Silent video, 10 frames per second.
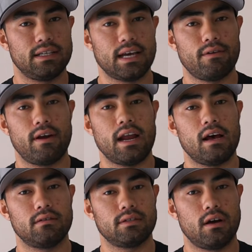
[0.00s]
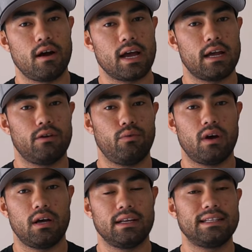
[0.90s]
in town right now, so I
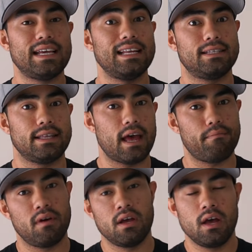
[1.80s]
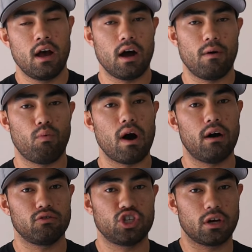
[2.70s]
gotta attend to them
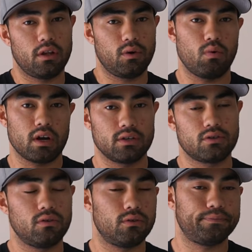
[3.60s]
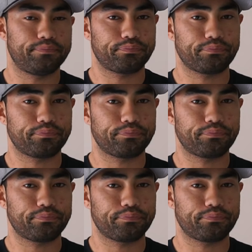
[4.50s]
while juggling work and school.